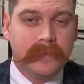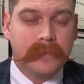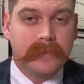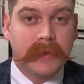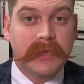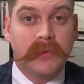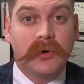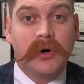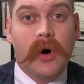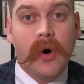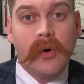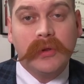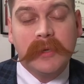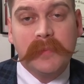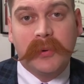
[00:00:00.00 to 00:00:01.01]
but they were
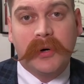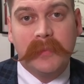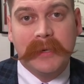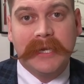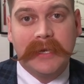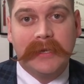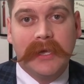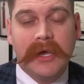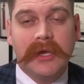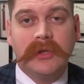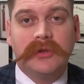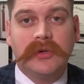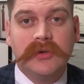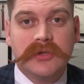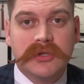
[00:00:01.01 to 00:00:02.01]
only permitted
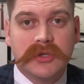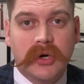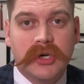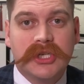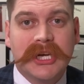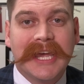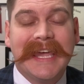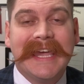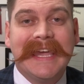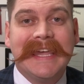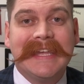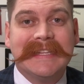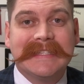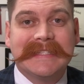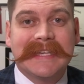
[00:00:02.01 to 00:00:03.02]
to search
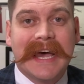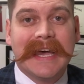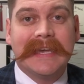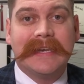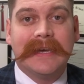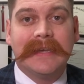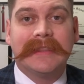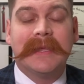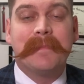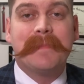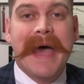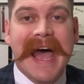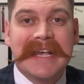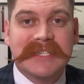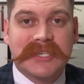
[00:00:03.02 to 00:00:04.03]
inside the
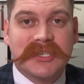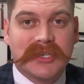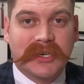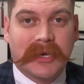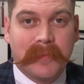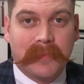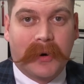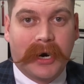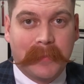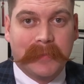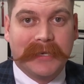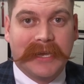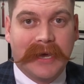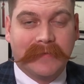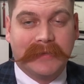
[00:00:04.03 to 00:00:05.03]
passenger
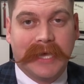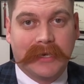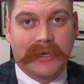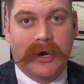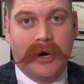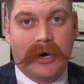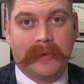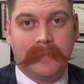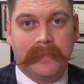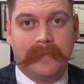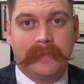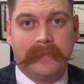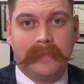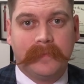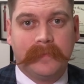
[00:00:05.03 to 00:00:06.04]
compartment of that car.
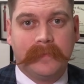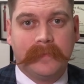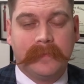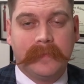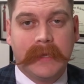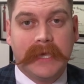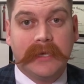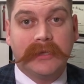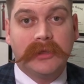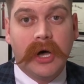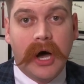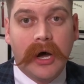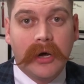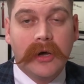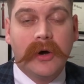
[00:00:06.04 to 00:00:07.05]
In
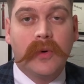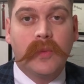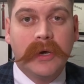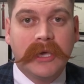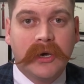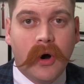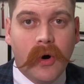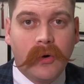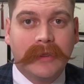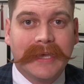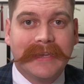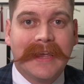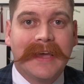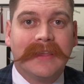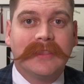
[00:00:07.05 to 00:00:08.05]
law, we call
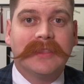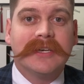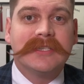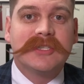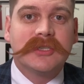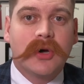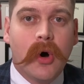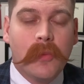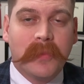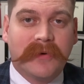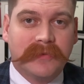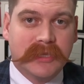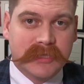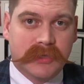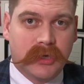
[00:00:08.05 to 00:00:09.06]
that the scope of
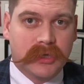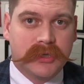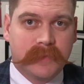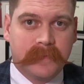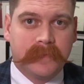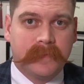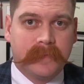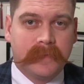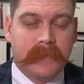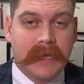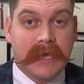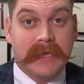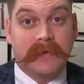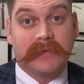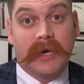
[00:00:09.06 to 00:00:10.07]
the search.
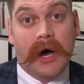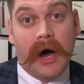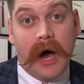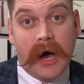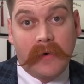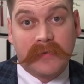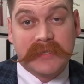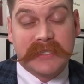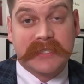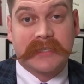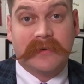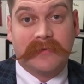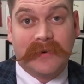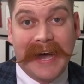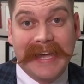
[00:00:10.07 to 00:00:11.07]
And if the officers
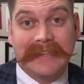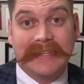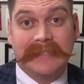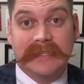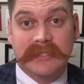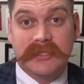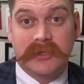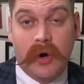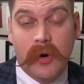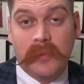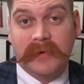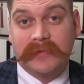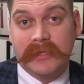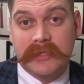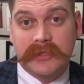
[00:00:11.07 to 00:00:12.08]
violate the scope
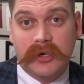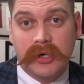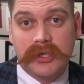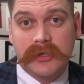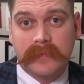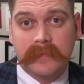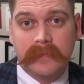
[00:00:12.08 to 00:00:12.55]
of the search,